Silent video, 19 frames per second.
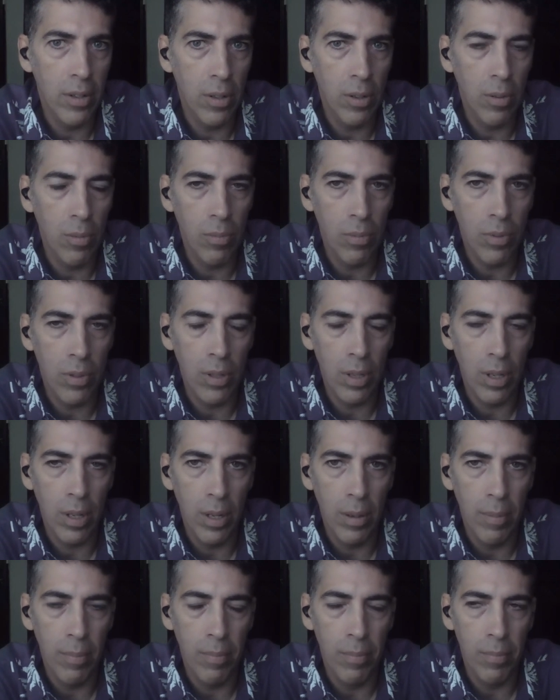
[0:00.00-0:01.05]
don't
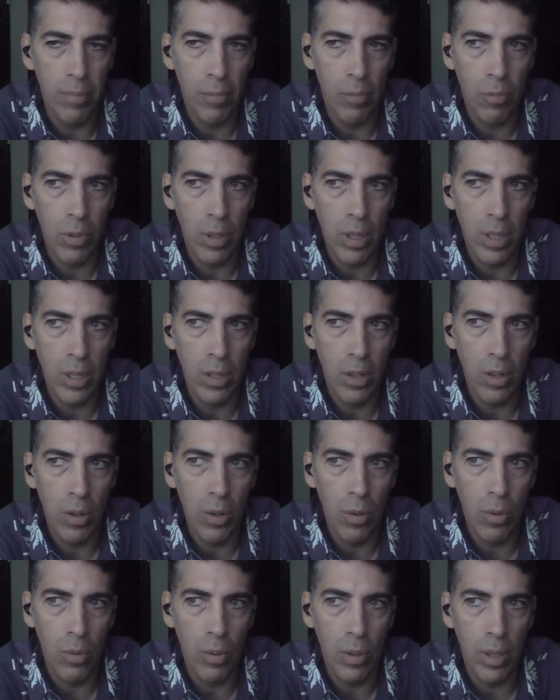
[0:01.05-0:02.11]
really
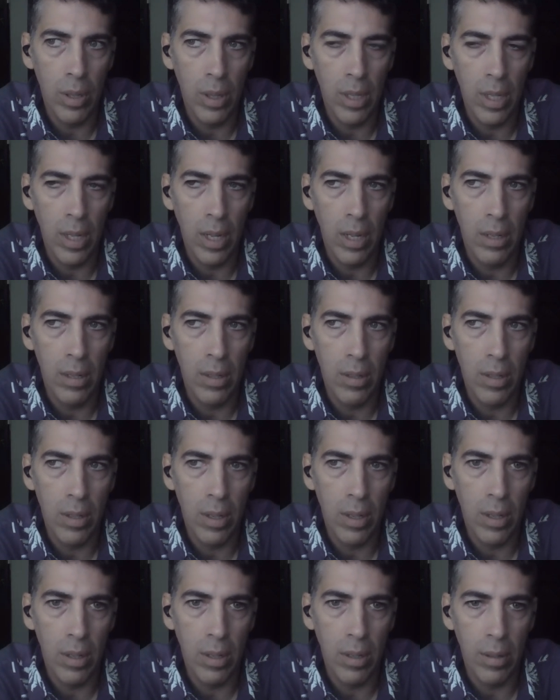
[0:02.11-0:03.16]
know in the end
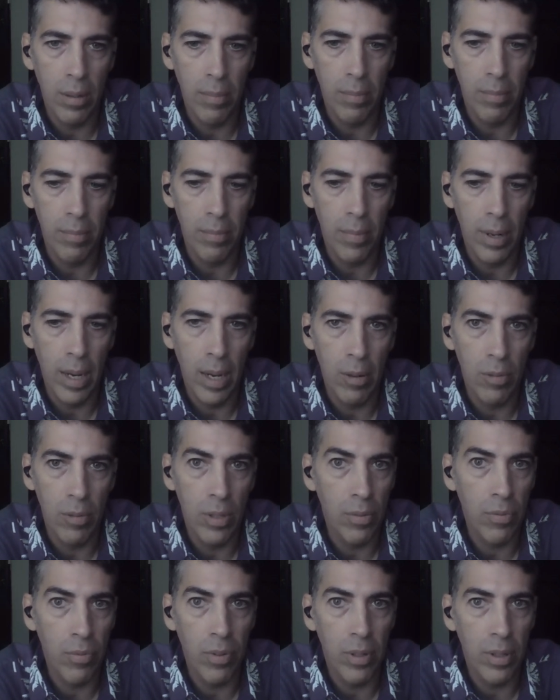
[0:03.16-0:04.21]
how
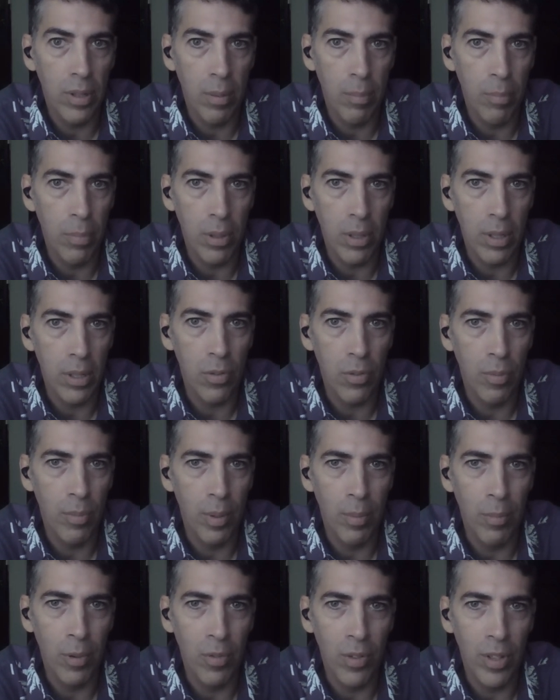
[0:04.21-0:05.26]
different the book is from the
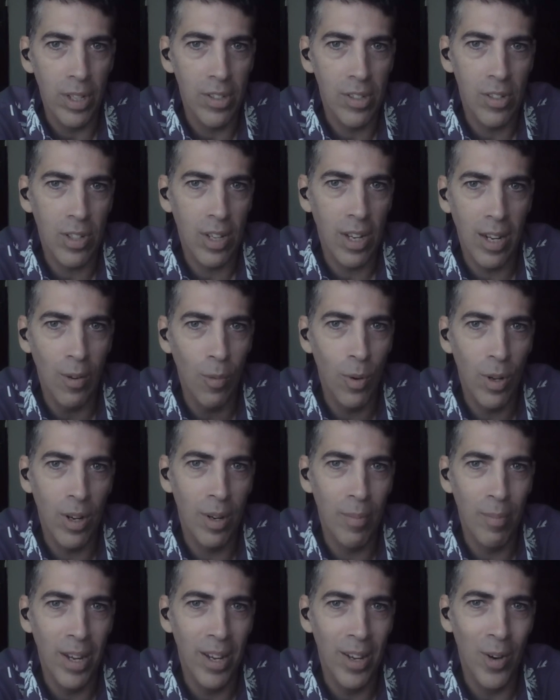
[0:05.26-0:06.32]
movie. I just kind of went on
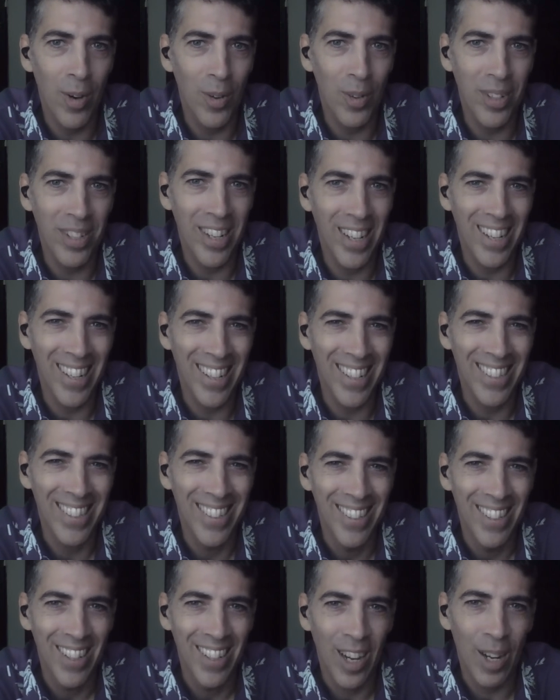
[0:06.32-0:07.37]

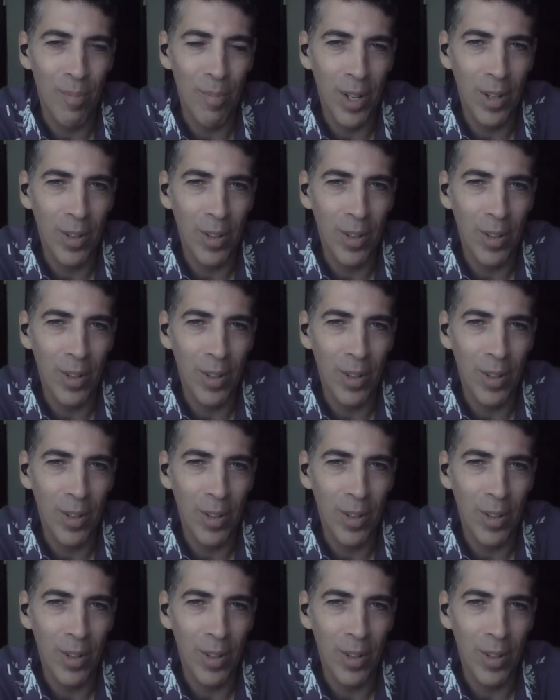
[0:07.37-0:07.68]
my